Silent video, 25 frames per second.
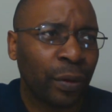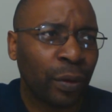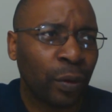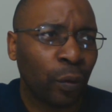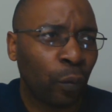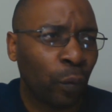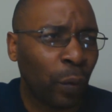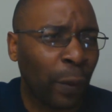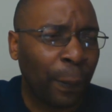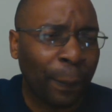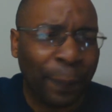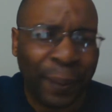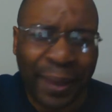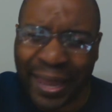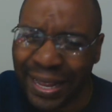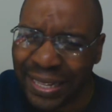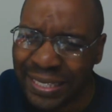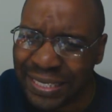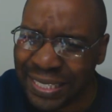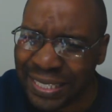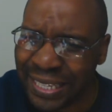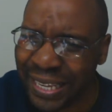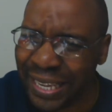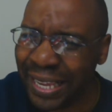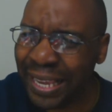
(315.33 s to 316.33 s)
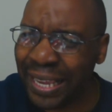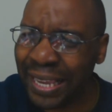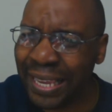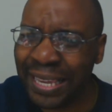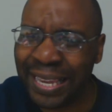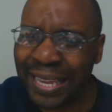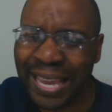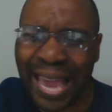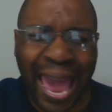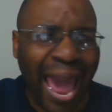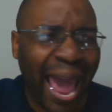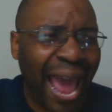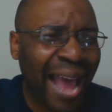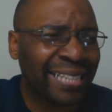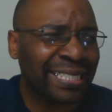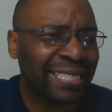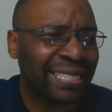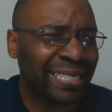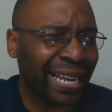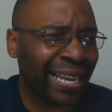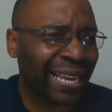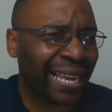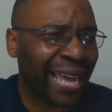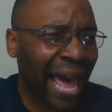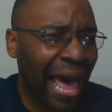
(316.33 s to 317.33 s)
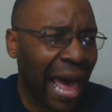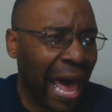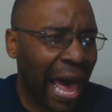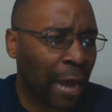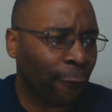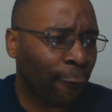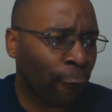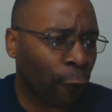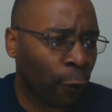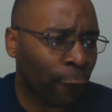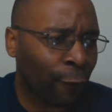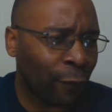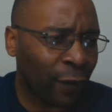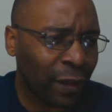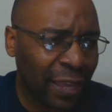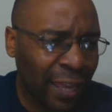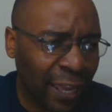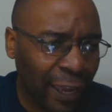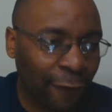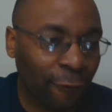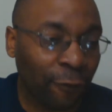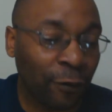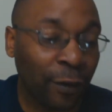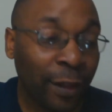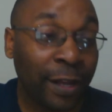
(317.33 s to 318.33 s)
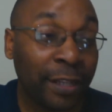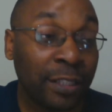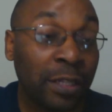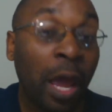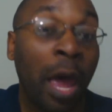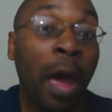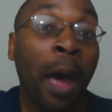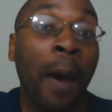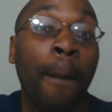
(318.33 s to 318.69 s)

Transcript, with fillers: repenting, asking God for forgiveness,